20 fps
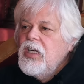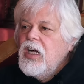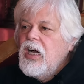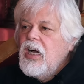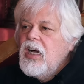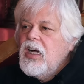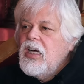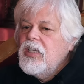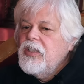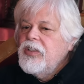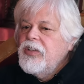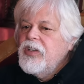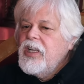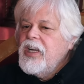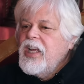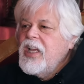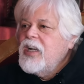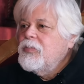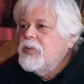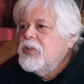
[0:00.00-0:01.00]
They're
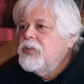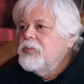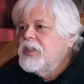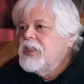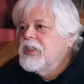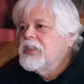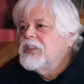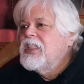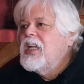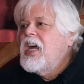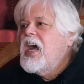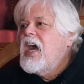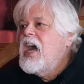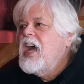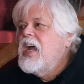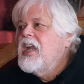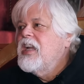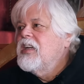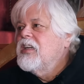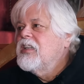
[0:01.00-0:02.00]
unedible because of the
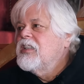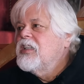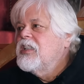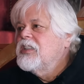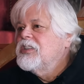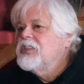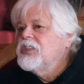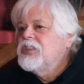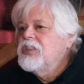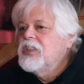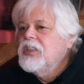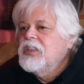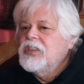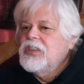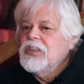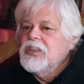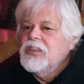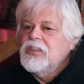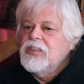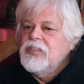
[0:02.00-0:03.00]
high
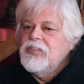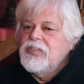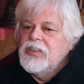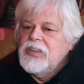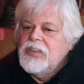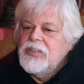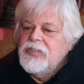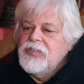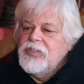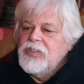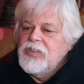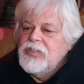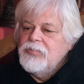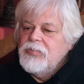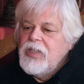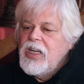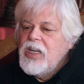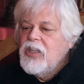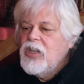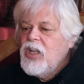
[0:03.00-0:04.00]
concentration of
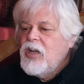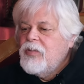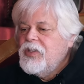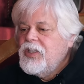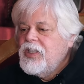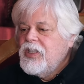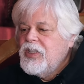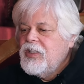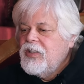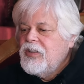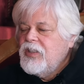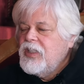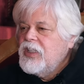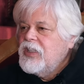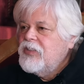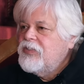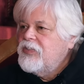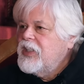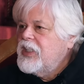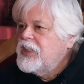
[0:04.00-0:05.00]
myoglobin in
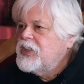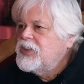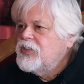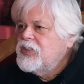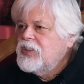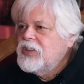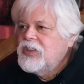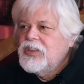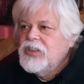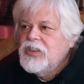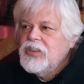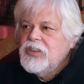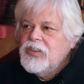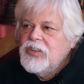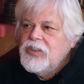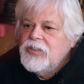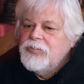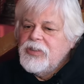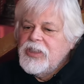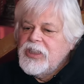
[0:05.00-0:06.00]
the flesh, which,
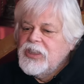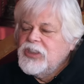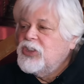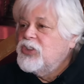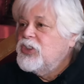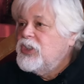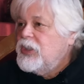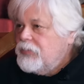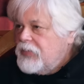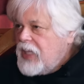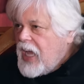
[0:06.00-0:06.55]
because they're deep